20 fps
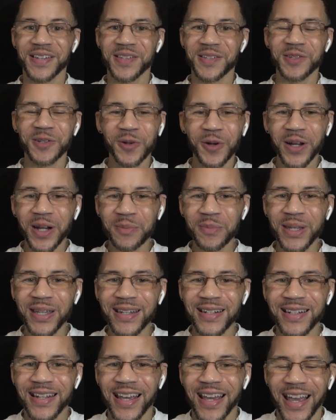You know what I
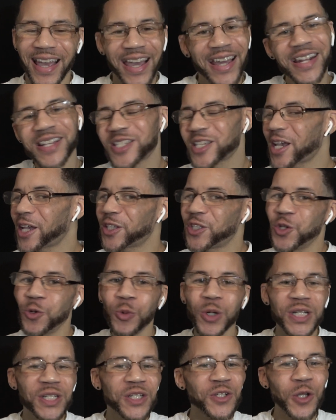mean? And it's like you
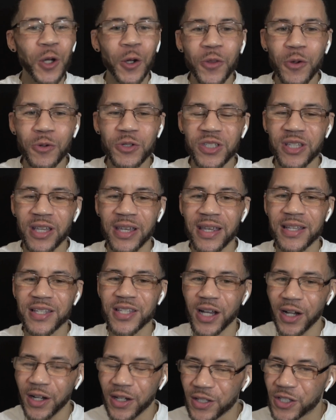wouldn't know those
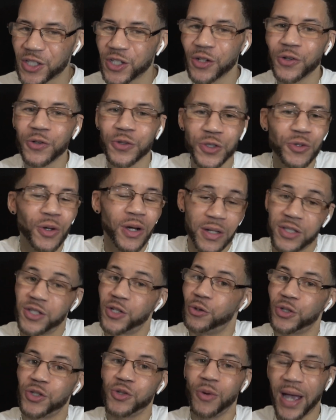things until
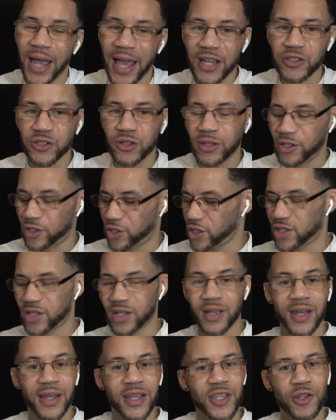you actually
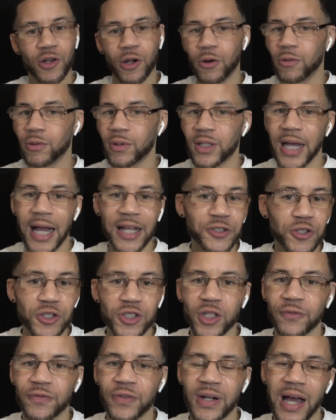just, you know, got
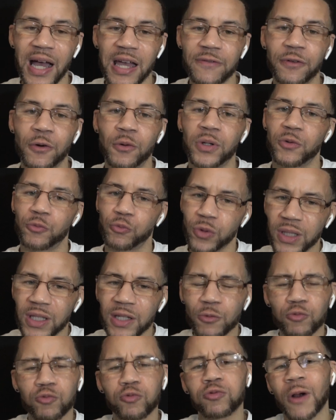yourself an iPhone and
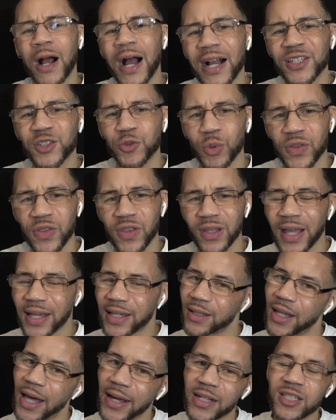really rocked with it. Like,
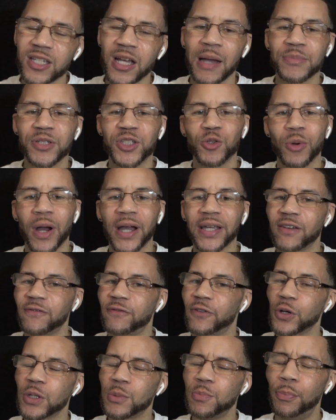a lot of times too, I get
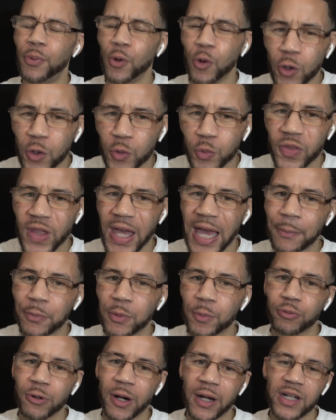very bored with
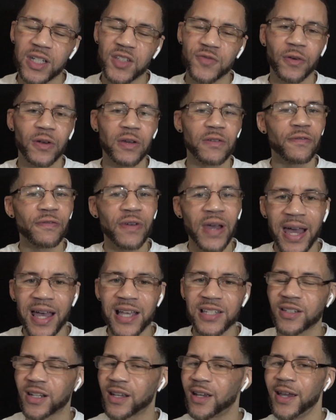Apple products very
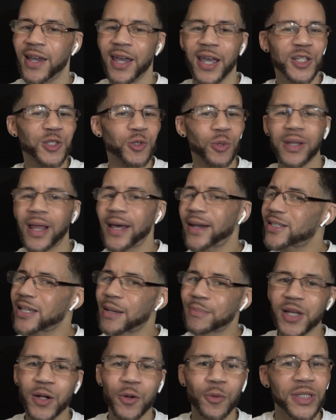fast. And so a lot of
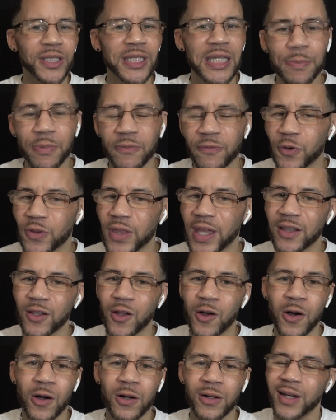times I don't keep them for that
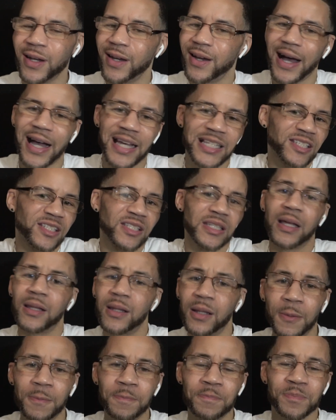long. I sell
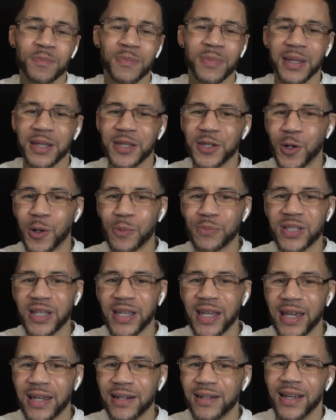them, you know what I'm
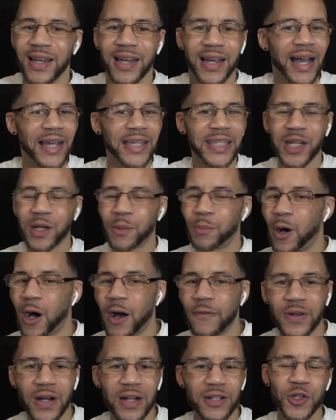saying? I get them
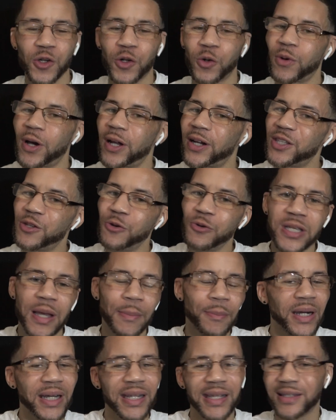off and I turn around and use
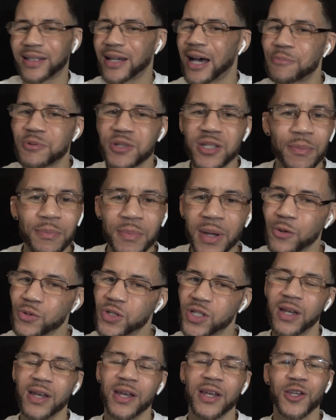that money and cop something
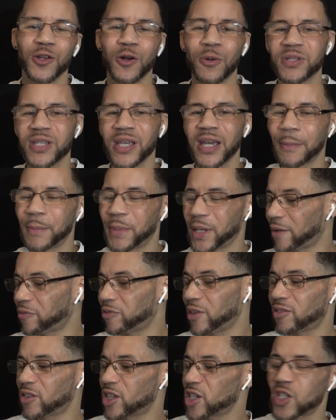else. You know what I'm saying? I mean, I
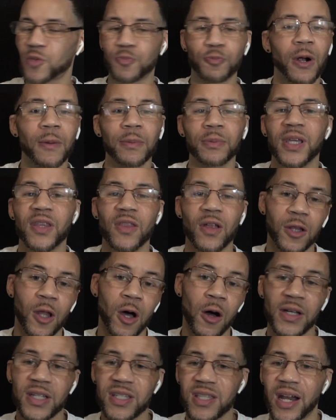think this is probably the
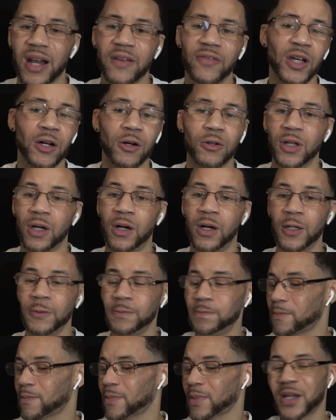longest that I've held
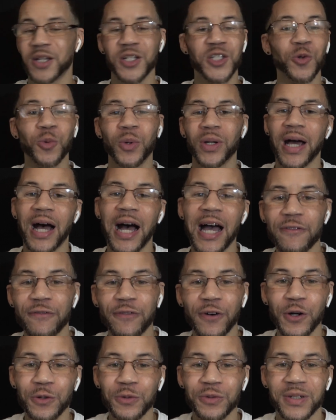on to an
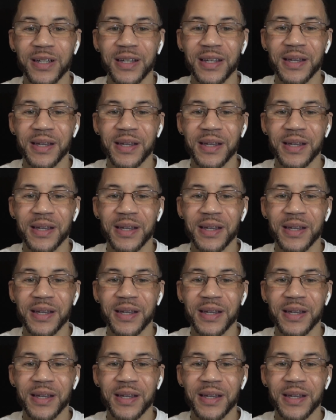iPhone.